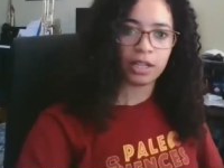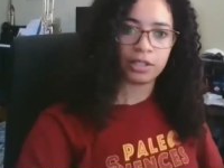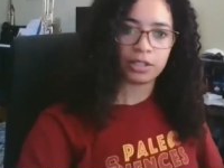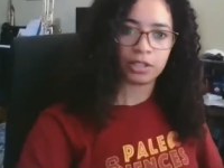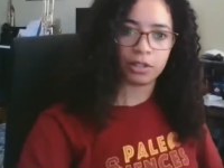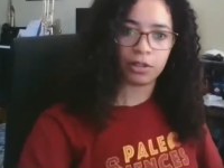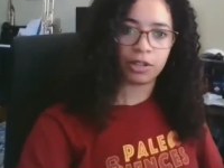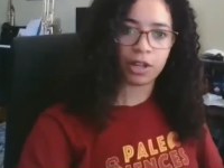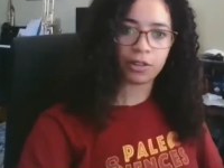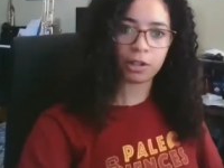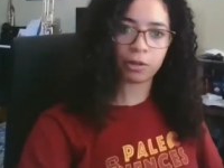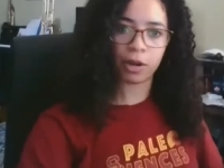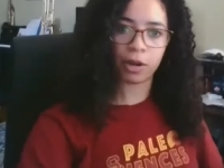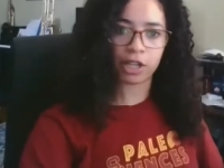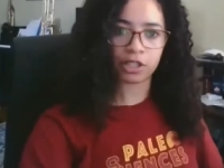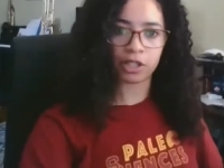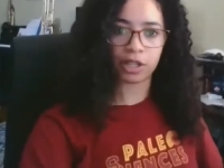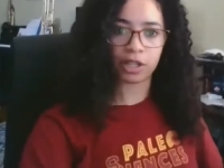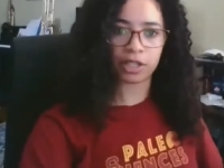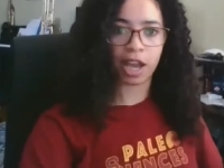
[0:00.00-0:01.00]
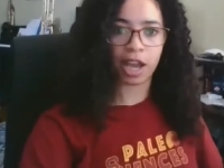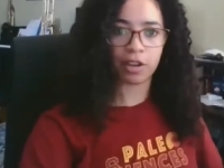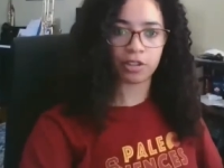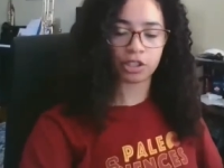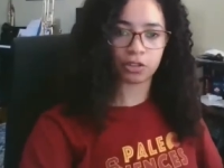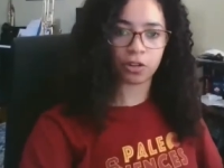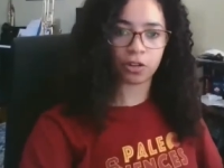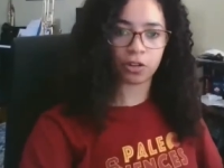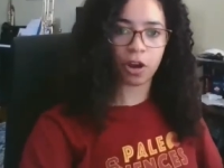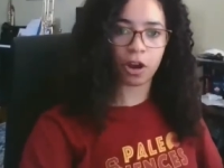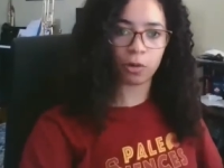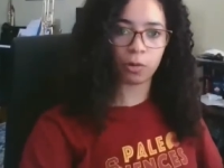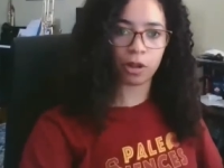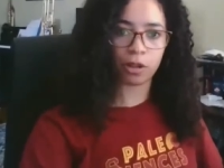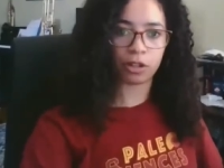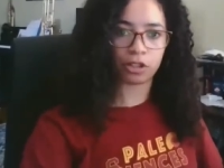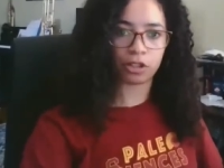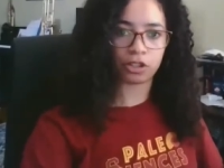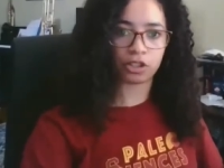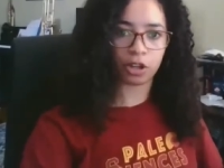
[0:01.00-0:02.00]
So another question is, how strong were
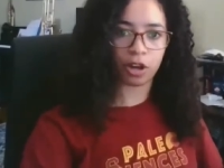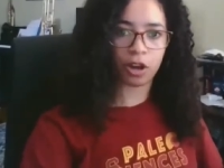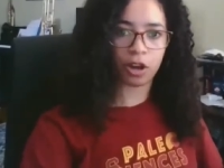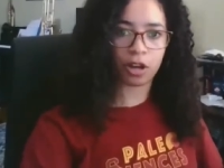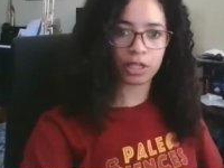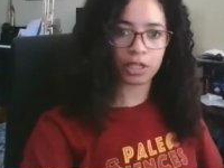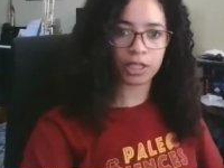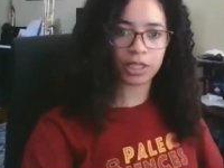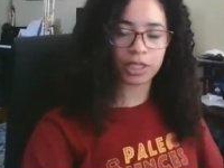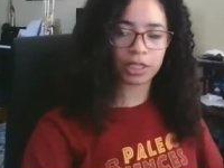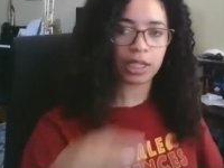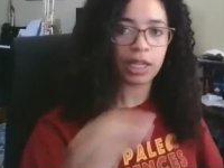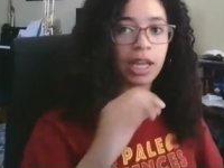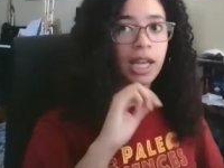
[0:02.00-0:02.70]
their jaws?